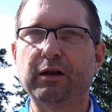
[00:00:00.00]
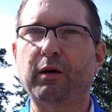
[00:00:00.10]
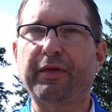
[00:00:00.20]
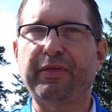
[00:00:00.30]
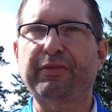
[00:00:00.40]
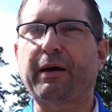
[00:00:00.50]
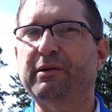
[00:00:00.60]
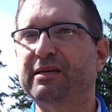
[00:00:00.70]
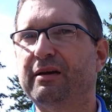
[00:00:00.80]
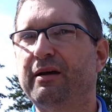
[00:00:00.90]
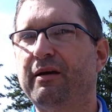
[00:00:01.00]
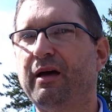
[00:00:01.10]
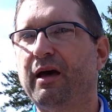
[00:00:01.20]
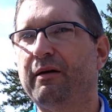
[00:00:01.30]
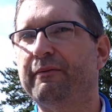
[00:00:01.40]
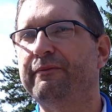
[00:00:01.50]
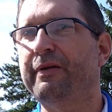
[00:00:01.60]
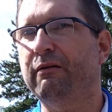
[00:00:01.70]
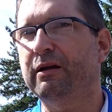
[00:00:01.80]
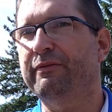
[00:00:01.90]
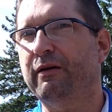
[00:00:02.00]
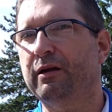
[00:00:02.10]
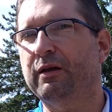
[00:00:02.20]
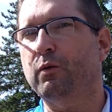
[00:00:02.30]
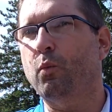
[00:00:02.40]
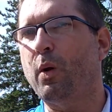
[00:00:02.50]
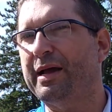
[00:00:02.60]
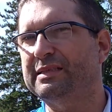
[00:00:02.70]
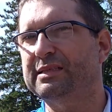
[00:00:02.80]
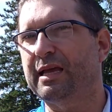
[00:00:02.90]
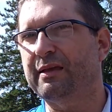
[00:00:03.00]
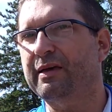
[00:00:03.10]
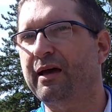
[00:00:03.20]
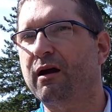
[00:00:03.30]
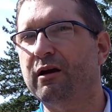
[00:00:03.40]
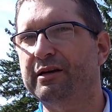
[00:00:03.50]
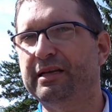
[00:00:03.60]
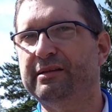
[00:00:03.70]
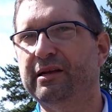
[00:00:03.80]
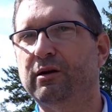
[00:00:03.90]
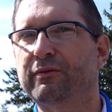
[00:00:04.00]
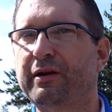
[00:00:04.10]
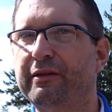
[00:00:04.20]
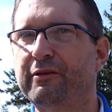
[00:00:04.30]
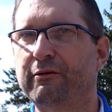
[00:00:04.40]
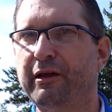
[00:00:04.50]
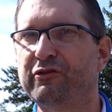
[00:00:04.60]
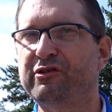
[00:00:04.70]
I think that was a very, very wise thing that R&D did over at Tour Edge.